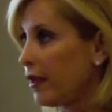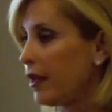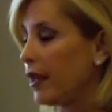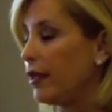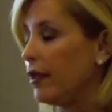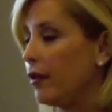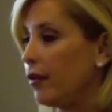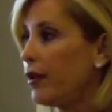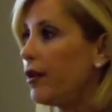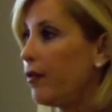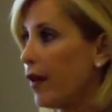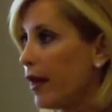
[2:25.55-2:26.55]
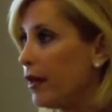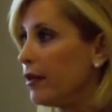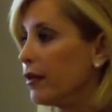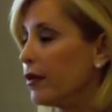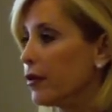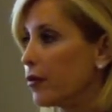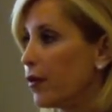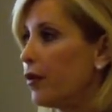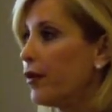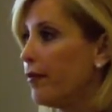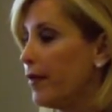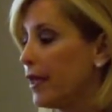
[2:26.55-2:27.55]
And the only way to control
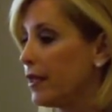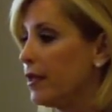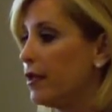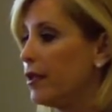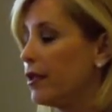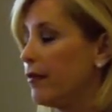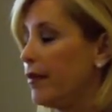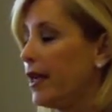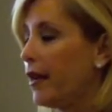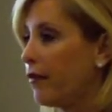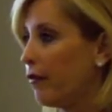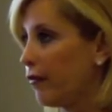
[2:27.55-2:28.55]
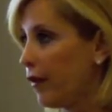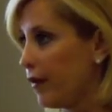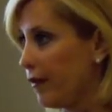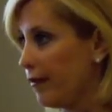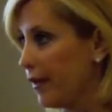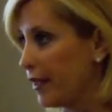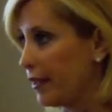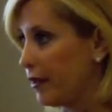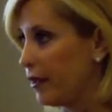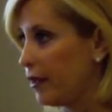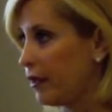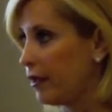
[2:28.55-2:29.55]
the message is to be out in front of the message.